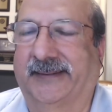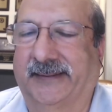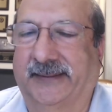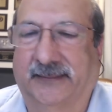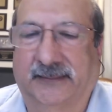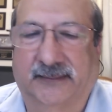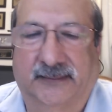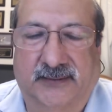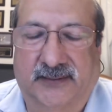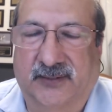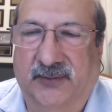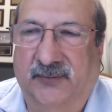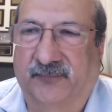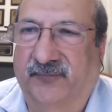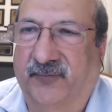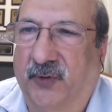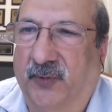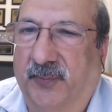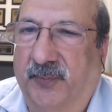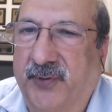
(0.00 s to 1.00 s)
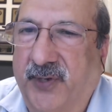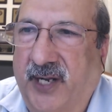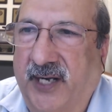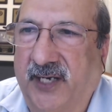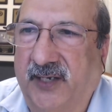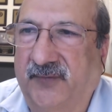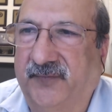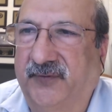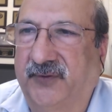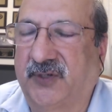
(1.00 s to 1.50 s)
it's for
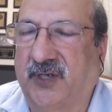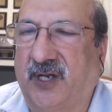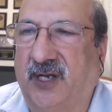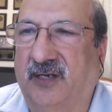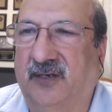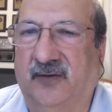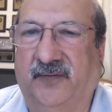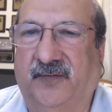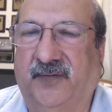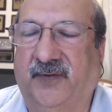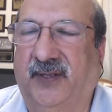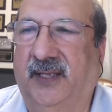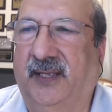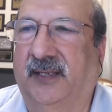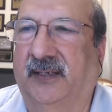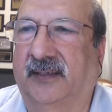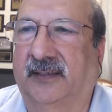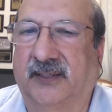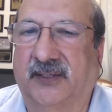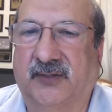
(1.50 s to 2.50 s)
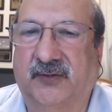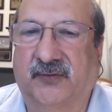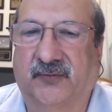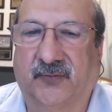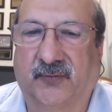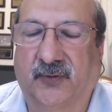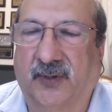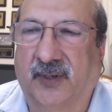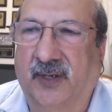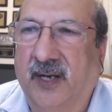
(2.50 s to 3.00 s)
product photography and it's
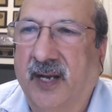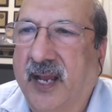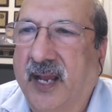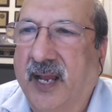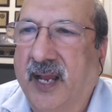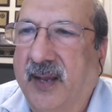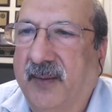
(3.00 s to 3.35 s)
for